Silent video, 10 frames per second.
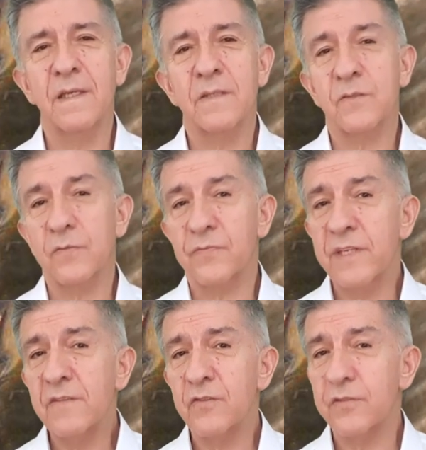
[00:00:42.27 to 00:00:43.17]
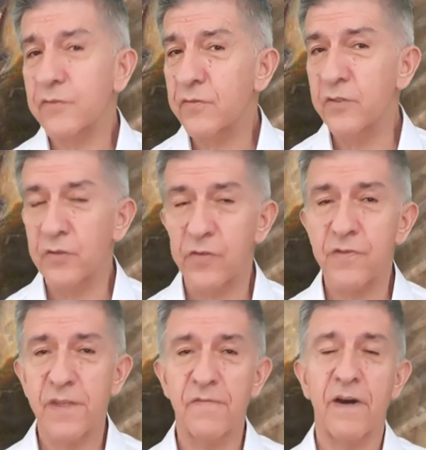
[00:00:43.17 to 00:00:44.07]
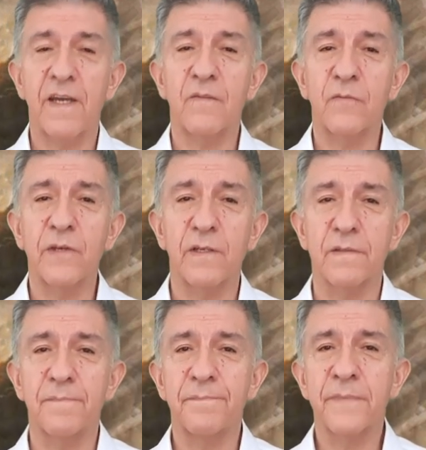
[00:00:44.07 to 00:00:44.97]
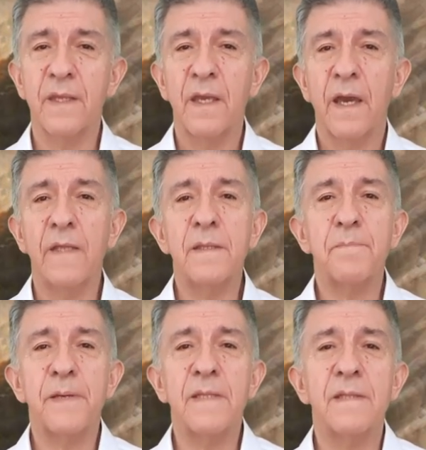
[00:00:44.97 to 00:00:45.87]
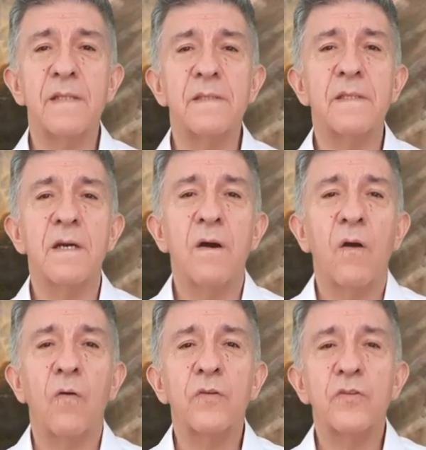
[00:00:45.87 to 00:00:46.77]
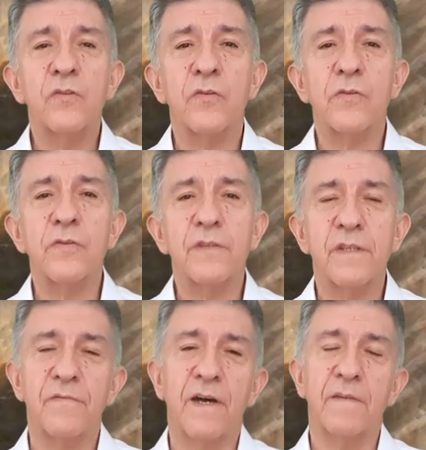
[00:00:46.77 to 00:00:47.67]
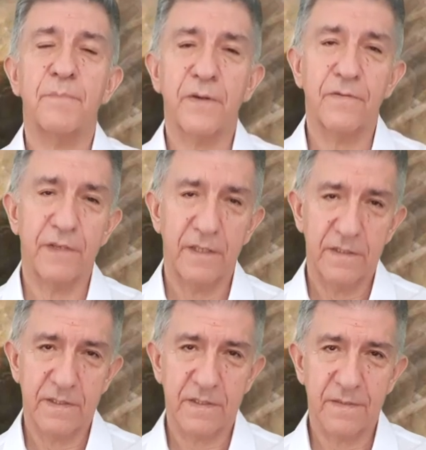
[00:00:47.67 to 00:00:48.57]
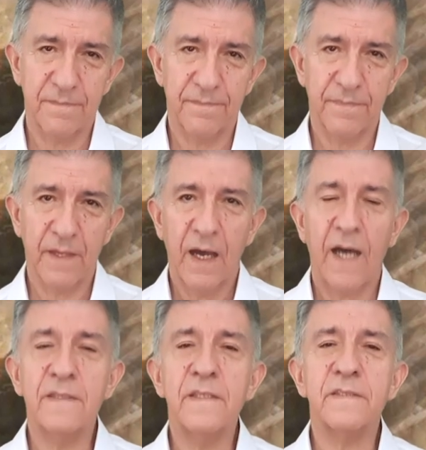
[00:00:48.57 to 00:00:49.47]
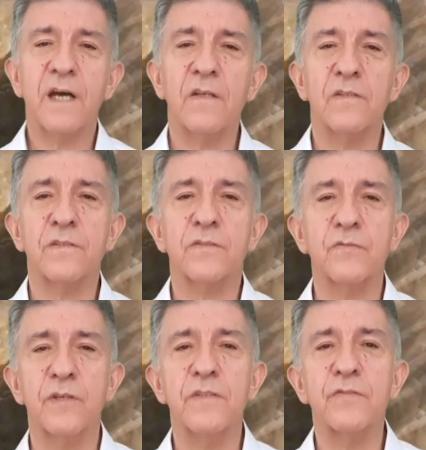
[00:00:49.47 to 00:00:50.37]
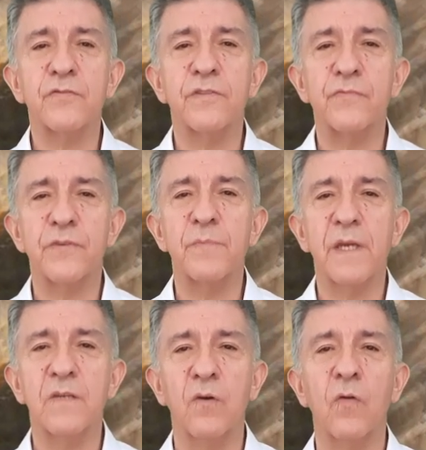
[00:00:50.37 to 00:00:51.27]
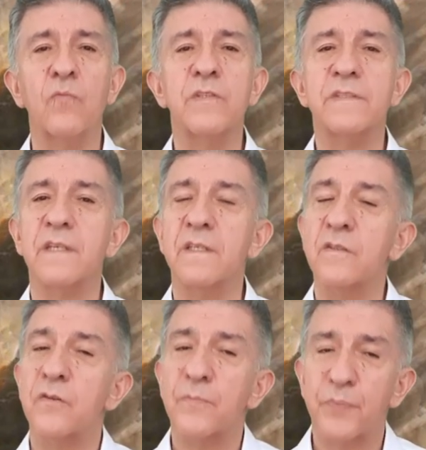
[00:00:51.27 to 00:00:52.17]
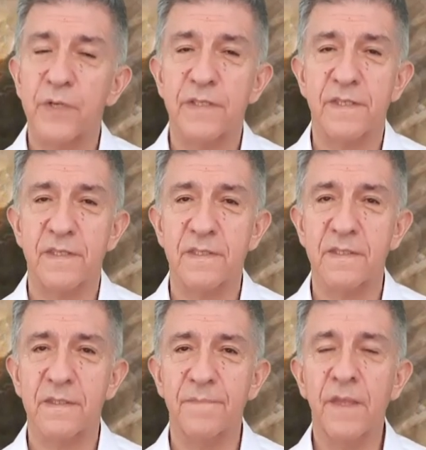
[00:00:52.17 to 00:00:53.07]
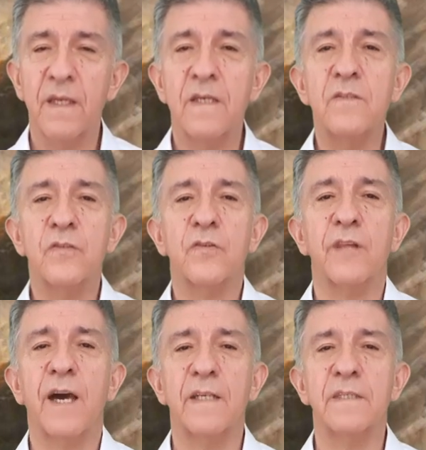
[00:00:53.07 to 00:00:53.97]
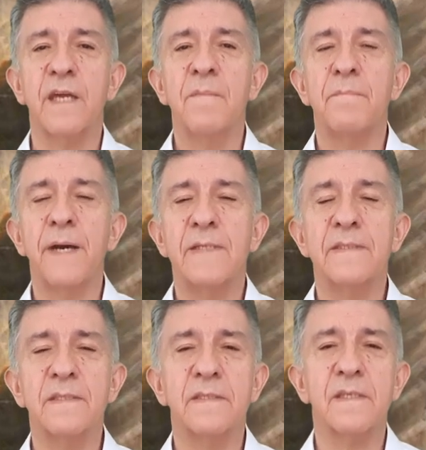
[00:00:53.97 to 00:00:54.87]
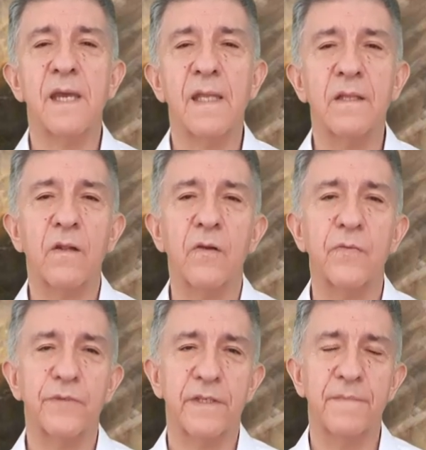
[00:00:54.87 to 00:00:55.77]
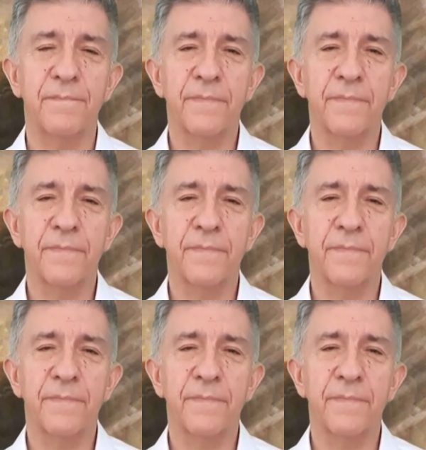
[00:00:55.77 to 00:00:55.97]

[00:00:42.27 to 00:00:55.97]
surrendered to your divine will, and dependent on your divine providence. I desire to enter and remain always in your presence, in your light, majesty, and glory.